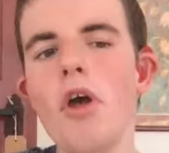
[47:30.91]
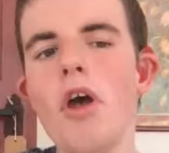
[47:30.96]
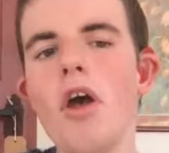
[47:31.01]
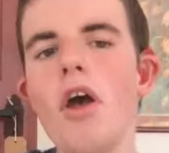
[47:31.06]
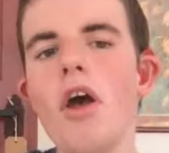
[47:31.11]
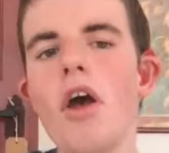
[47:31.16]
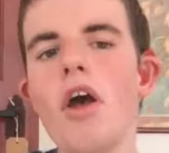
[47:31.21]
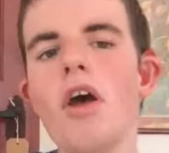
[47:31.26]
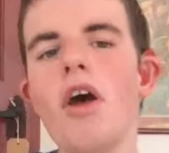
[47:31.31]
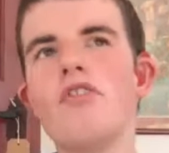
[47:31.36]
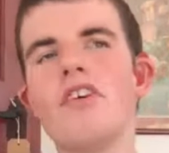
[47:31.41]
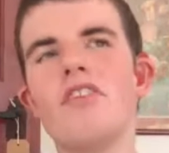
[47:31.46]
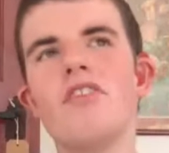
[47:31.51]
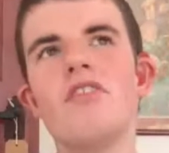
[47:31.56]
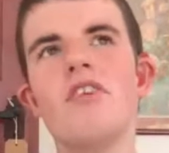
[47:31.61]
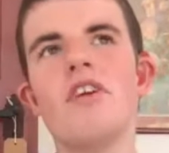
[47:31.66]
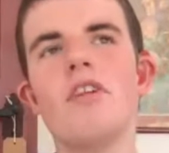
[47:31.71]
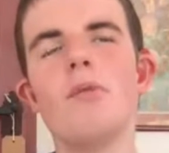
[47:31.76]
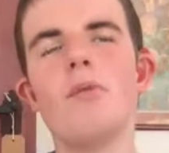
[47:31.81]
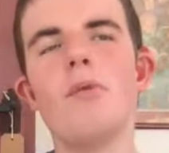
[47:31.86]
Do they
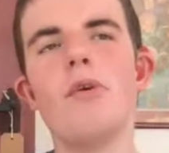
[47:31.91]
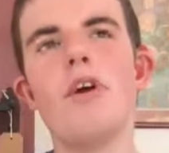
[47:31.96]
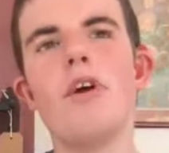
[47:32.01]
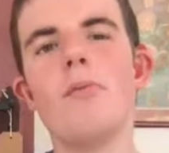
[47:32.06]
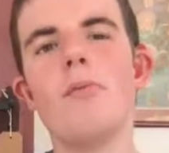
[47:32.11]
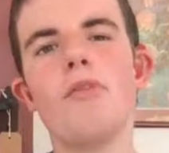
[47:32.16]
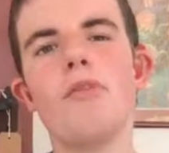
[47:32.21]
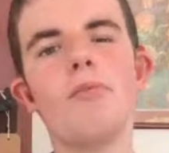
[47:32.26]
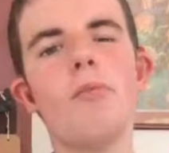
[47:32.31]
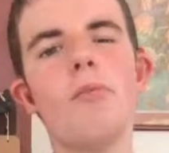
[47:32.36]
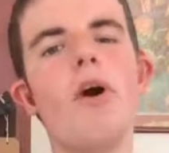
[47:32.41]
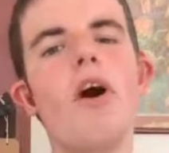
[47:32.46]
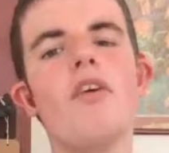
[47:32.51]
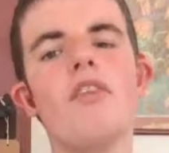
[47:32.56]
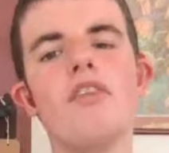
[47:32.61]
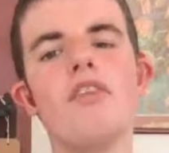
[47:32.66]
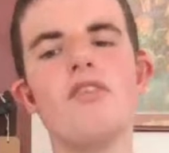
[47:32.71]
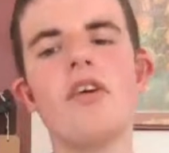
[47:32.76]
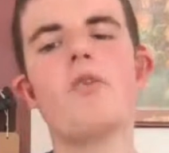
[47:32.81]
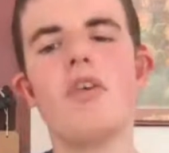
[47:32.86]
see him as part of the
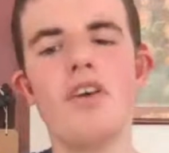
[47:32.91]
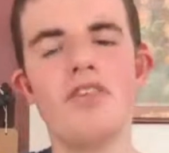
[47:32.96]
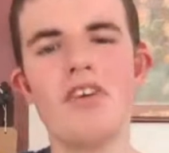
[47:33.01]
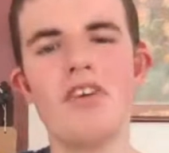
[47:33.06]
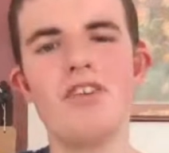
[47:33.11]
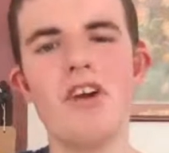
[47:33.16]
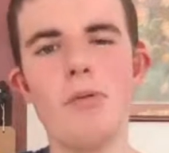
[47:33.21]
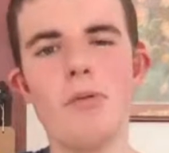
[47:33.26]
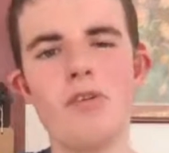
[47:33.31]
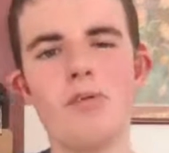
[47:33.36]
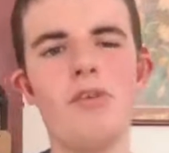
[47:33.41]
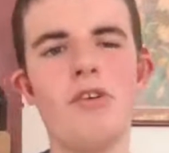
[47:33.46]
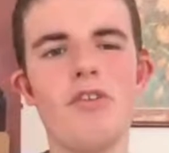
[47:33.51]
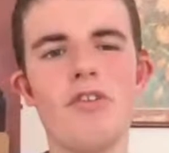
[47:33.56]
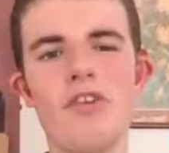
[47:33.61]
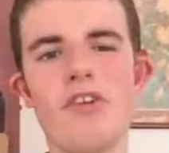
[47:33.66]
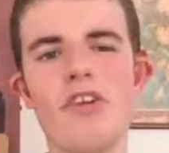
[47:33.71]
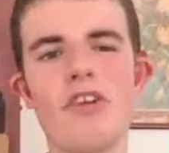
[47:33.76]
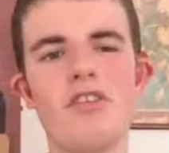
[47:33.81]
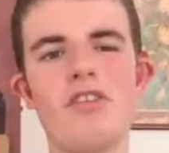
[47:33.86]
Democratic
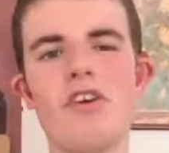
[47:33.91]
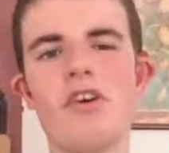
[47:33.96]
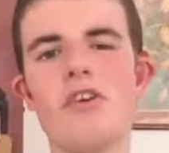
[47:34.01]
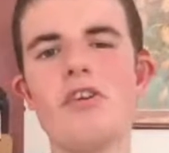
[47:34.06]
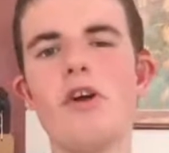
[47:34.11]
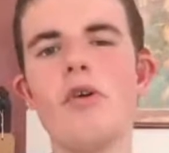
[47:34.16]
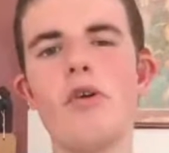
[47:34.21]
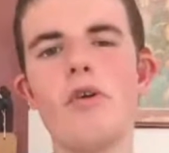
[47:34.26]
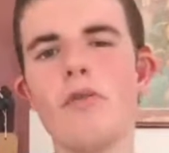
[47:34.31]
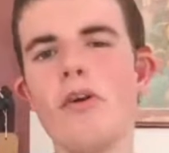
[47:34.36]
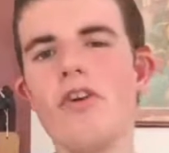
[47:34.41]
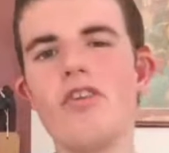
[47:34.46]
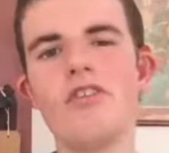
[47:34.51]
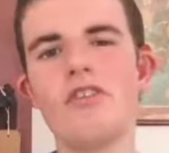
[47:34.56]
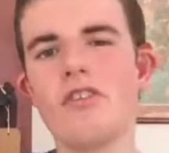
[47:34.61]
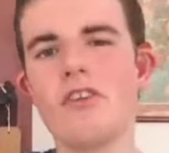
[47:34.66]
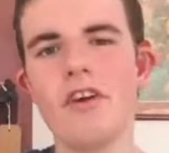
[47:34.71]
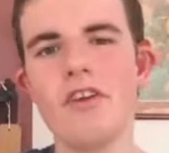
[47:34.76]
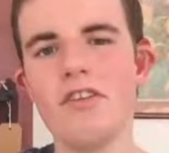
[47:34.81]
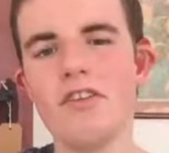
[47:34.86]
establishment, so they think, no, we
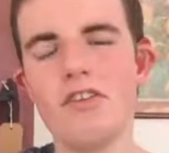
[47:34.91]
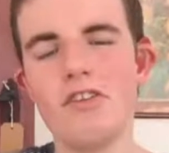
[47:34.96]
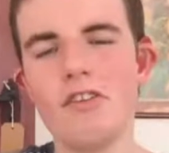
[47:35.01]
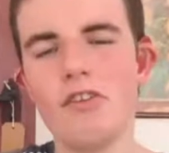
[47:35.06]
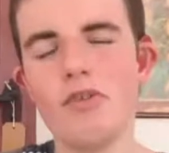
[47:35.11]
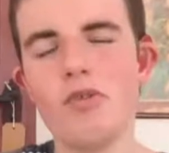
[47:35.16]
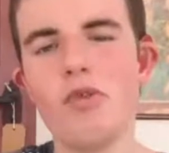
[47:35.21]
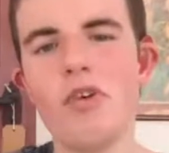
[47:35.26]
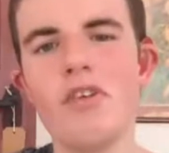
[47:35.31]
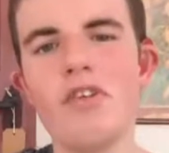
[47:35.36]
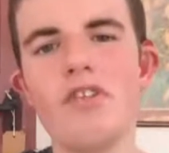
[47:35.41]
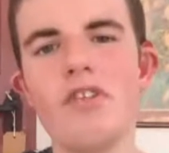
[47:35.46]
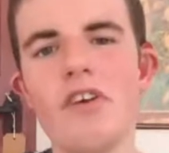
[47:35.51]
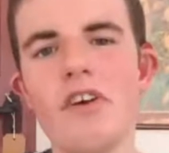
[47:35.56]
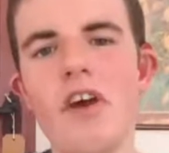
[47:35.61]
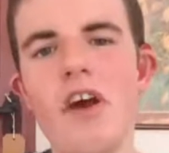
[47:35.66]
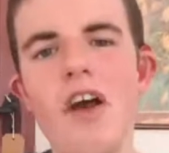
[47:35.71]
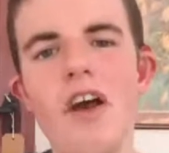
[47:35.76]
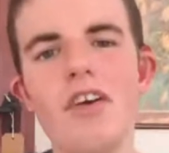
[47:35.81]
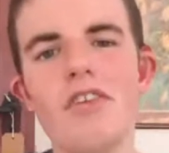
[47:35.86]
voted against this in
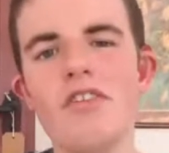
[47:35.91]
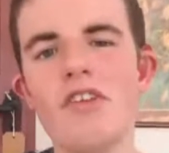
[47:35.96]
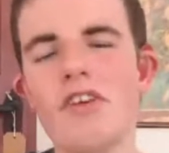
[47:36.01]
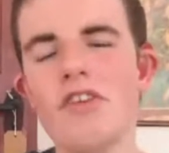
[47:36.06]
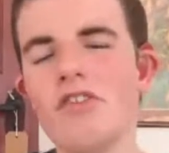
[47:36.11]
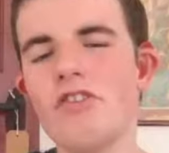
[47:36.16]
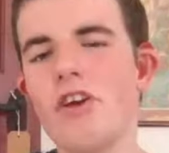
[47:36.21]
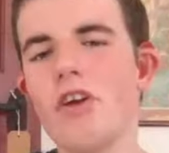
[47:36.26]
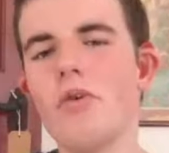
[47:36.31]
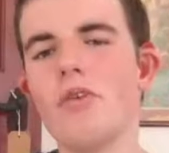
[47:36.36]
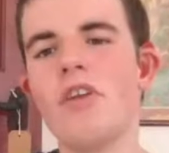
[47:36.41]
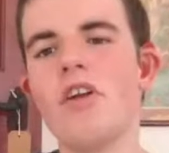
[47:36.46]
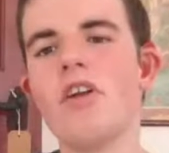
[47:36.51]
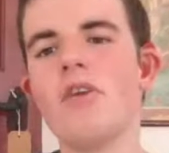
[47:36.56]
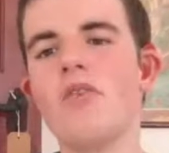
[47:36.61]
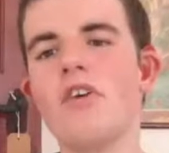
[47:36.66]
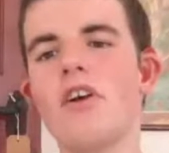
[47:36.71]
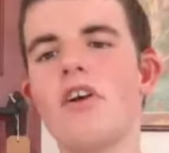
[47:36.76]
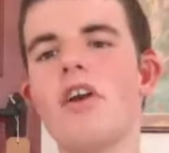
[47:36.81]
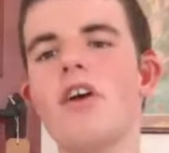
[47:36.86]
2016 with
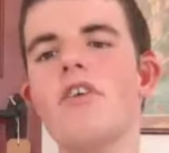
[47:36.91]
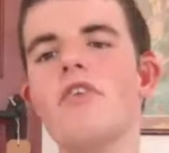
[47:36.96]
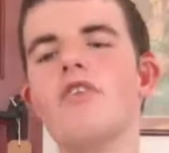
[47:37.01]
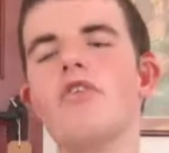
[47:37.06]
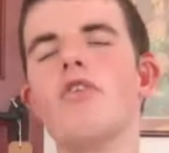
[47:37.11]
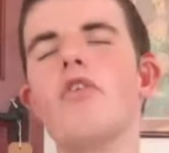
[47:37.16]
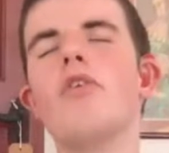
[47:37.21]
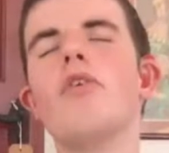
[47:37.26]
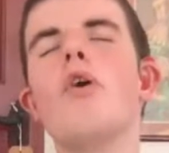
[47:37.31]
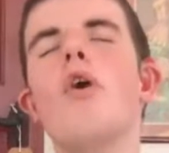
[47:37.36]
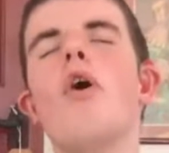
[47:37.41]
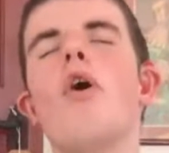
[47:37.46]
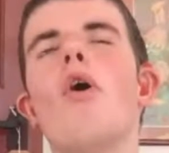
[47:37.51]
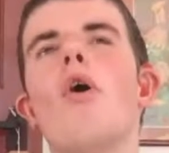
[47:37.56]
Hillary Clinton?